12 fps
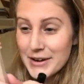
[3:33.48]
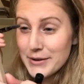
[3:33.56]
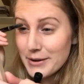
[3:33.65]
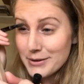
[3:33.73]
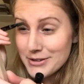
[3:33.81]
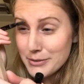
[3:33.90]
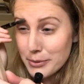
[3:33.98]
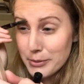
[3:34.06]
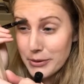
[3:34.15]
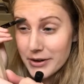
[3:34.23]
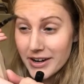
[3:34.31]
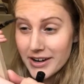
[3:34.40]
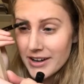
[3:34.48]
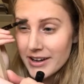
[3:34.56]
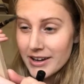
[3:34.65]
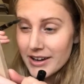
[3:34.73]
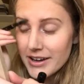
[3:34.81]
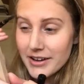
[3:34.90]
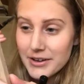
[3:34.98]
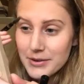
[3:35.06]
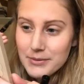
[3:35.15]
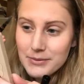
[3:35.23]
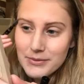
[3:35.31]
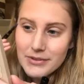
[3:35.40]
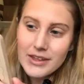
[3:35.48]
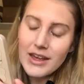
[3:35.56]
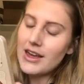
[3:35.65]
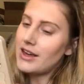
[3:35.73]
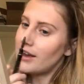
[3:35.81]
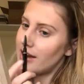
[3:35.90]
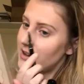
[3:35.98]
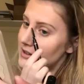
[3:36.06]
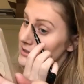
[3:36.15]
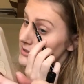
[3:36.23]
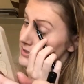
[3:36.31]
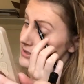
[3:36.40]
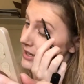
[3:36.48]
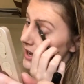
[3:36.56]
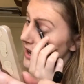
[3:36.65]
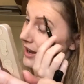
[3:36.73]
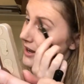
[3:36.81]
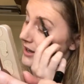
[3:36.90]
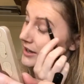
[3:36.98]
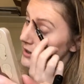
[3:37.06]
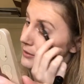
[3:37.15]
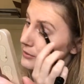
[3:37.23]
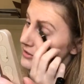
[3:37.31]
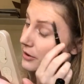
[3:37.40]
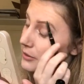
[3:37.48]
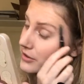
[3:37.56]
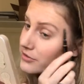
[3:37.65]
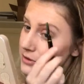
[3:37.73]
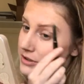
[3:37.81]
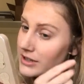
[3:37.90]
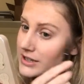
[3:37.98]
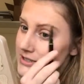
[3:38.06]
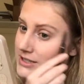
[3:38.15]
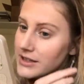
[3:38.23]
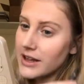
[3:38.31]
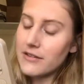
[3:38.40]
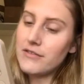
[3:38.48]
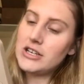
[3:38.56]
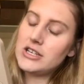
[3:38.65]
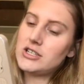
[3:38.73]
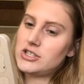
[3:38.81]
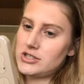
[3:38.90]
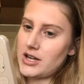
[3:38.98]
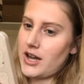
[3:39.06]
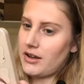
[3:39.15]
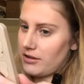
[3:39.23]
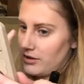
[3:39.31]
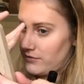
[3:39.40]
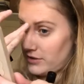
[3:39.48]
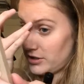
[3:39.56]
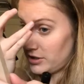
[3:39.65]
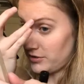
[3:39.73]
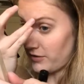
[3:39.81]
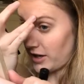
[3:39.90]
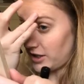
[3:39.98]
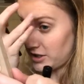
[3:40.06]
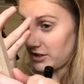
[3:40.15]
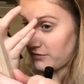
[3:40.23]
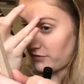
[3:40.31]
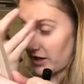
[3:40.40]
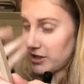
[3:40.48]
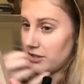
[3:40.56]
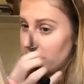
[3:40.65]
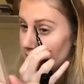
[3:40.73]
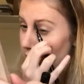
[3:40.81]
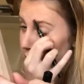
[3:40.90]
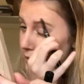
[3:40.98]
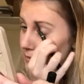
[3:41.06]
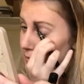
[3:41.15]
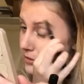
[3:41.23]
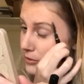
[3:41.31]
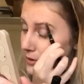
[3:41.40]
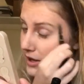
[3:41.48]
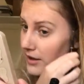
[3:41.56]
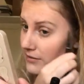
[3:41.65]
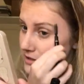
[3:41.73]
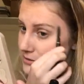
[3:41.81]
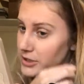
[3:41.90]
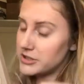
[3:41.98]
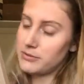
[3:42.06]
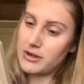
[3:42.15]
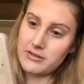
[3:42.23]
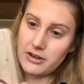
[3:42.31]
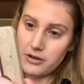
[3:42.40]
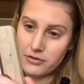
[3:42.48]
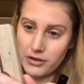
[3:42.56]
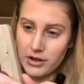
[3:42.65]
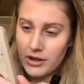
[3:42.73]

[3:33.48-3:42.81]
We were super poor. And I was always really into like vintage style and vintage fashion. Fashion has always been the way I've expressed myself.